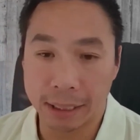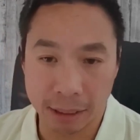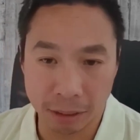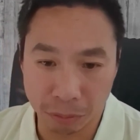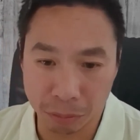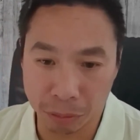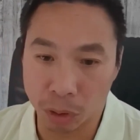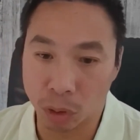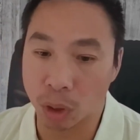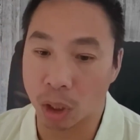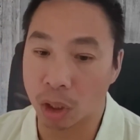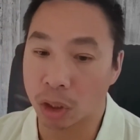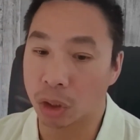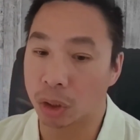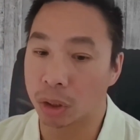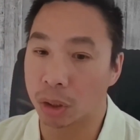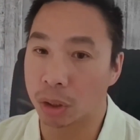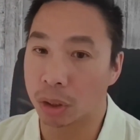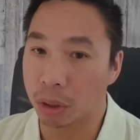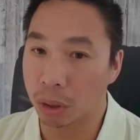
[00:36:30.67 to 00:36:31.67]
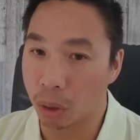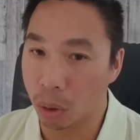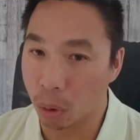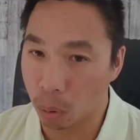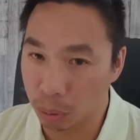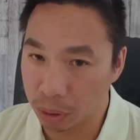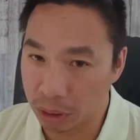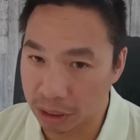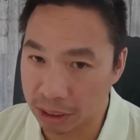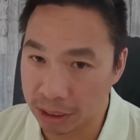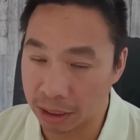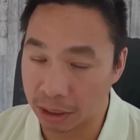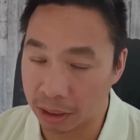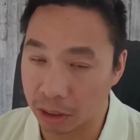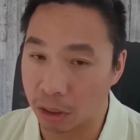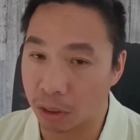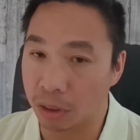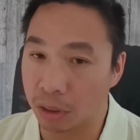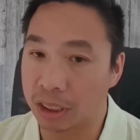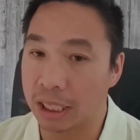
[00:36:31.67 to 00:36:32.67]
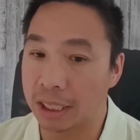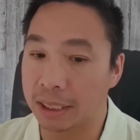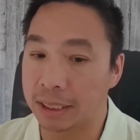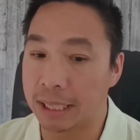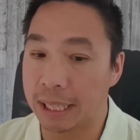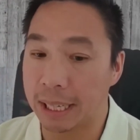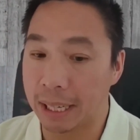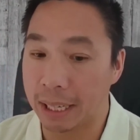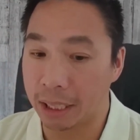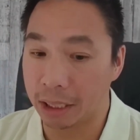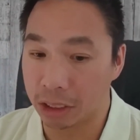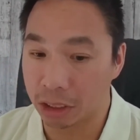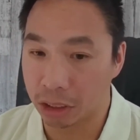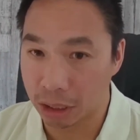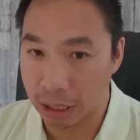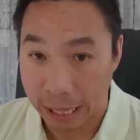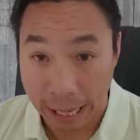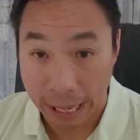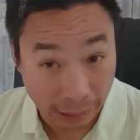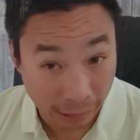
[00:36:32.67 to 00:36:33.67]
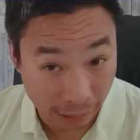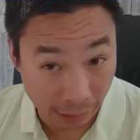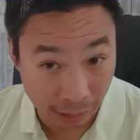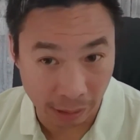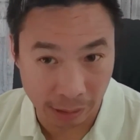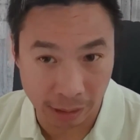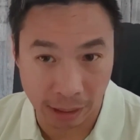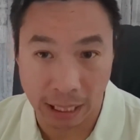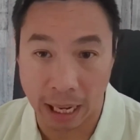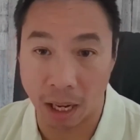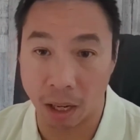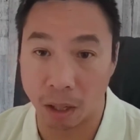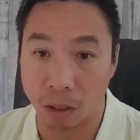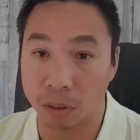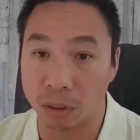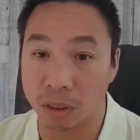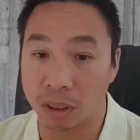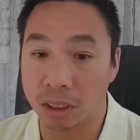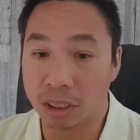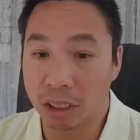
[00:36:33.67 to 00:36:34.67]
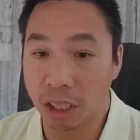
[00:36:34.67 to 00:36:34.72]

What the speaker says: infrastructure, OT technology at the edge, and at the cloud,